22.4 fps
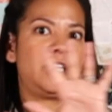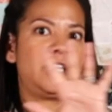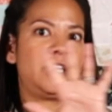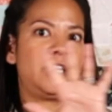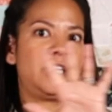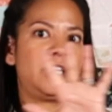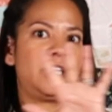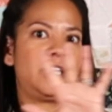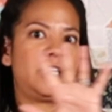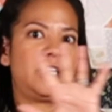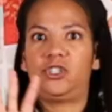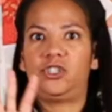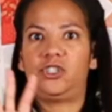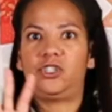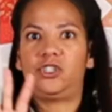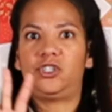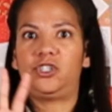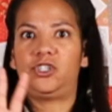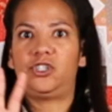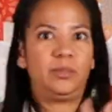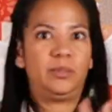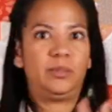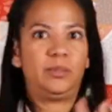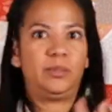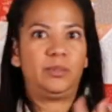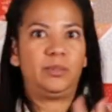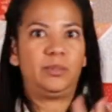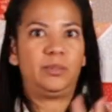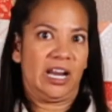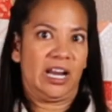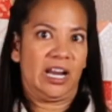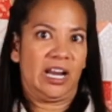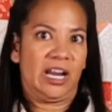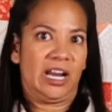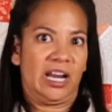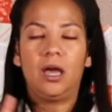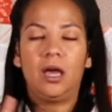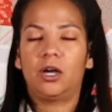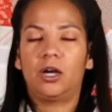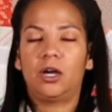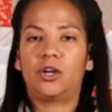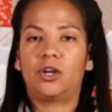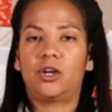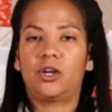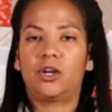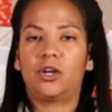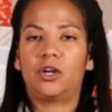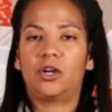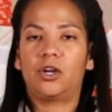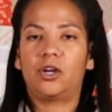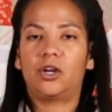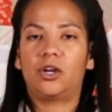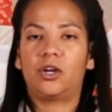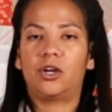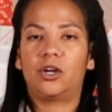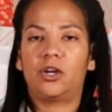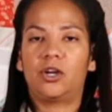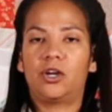all the juxtaposition going on.